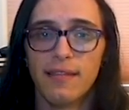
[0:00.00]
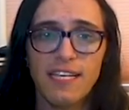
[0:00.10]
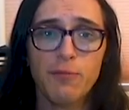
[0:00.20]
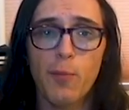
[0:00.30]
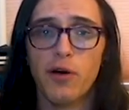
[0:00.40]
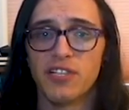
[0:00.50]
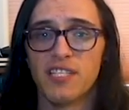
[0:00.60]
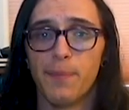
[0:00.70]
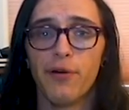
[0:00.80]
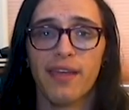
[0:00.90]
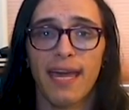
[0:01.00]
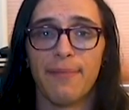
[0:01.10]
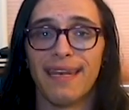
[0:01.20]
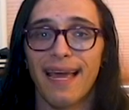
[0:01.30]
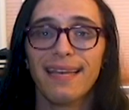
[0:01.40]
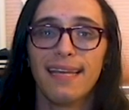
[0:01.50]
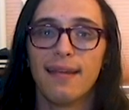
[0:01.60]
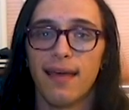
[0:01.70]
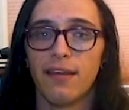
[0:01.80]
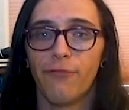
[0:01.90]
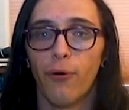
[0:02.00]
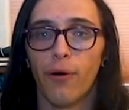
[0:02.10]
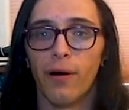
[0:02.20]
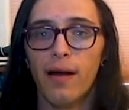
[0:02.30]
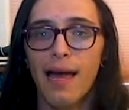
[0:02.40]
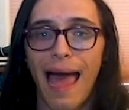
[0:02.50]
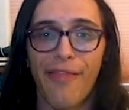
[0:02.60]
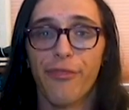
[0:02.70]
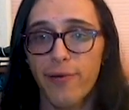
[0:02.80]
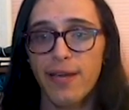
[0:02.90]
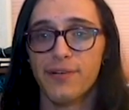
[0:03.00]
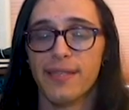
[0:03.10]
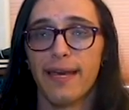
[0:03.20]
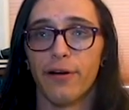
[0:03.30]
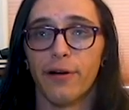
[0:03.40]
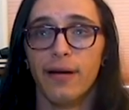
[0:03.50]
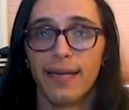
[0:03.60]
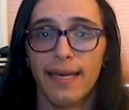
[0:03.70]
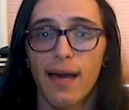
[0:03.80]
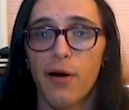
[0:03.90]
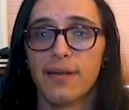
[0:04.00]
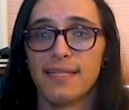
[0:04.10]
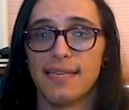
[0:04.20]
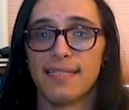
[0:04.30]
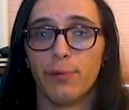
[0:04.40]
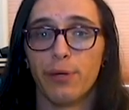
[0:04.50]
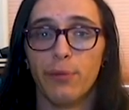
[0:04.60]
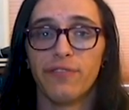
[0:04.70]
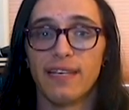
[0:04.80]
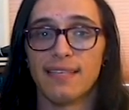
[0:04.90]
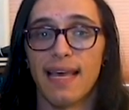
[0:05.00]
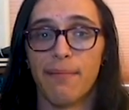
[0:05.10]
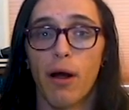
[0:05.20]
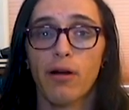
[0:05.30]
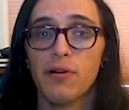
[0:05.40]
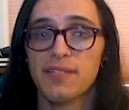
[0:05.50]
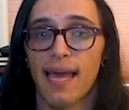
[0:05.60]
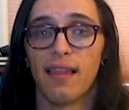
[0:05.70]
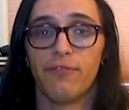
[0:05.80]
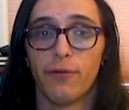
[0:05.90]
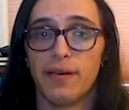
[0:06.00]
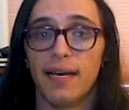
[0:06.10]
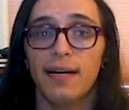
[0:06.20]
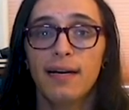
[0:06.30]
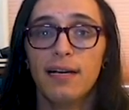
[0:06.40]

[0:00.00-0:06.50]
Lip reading: These promotions both came in 1984, and 3 years later, Higaonna-sensei would move to San Marcos, California,